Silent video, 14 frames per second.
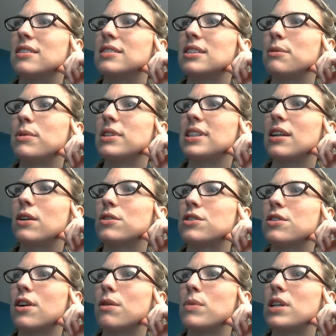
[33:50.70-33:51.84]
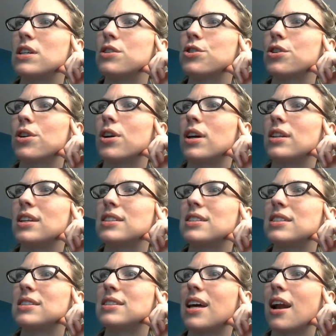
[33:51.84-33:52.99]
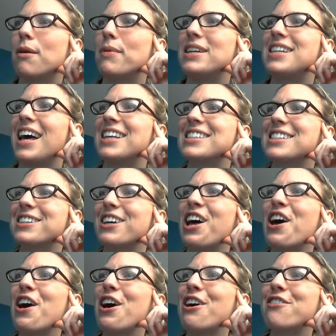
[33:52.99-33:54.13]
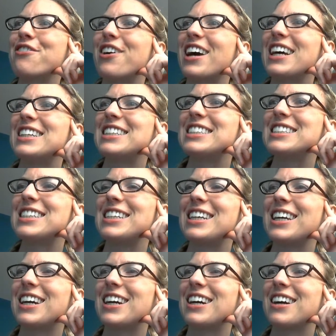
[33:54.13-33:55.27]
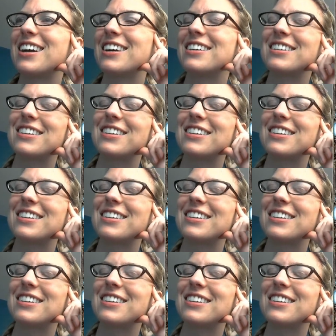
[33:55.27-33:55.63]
Typically, I don't start a miniature unless it is sat on my desk for at least a year.